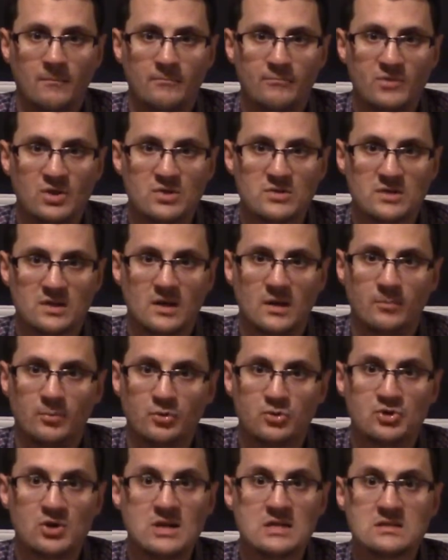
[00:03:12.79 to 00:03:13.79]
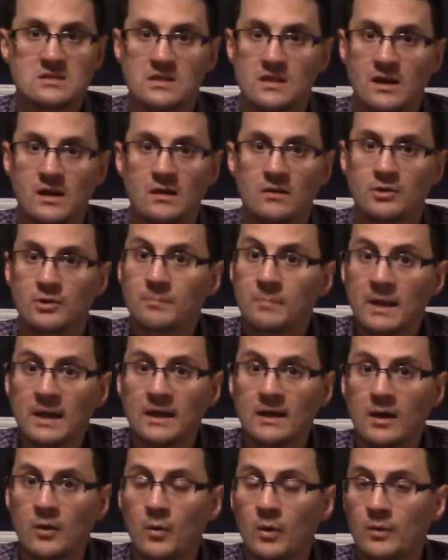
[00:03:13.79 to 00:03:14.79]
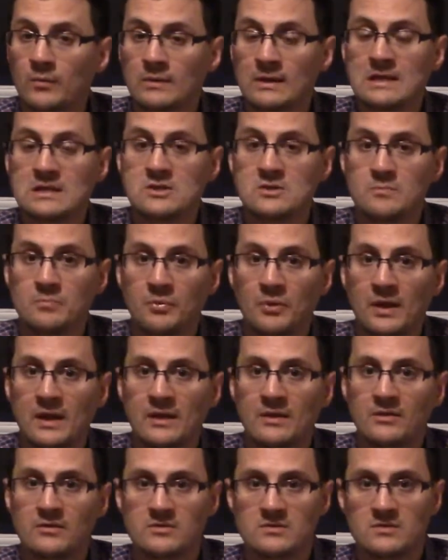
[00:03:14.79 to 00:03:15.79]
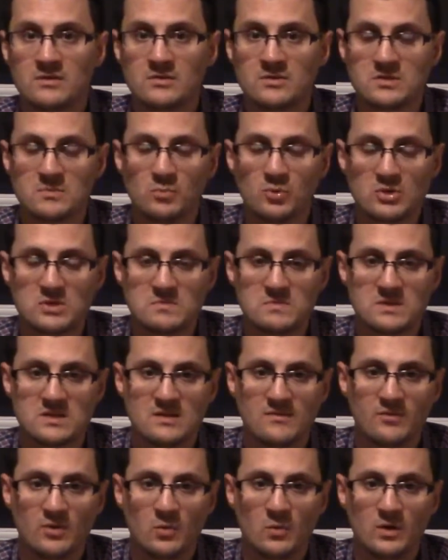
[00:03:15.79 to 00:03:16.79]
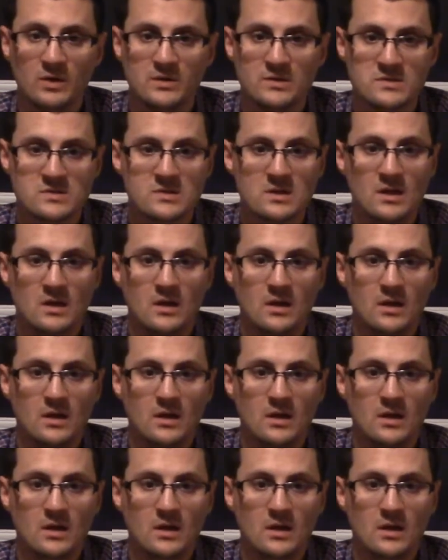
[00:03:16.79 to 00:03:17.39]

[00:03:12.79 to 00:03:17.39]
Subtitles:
There's a couple traits in there depending on what race you play. There's some more specific ones.